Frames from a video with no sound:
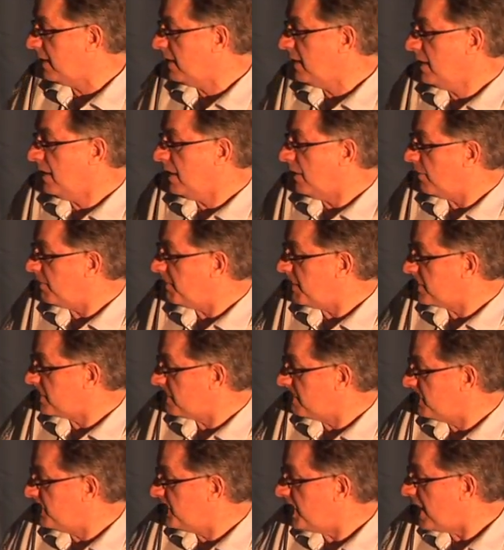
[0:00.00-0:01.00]
I want to make
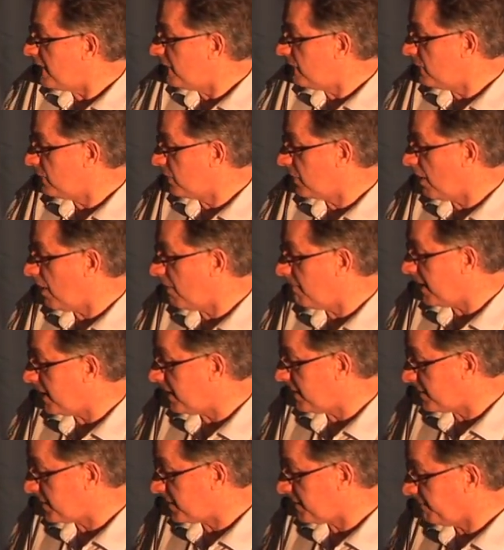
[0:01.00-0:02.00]
some general
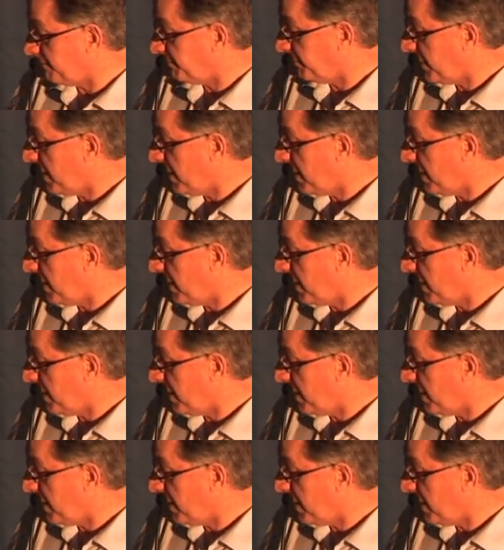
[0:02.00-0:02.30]
comments.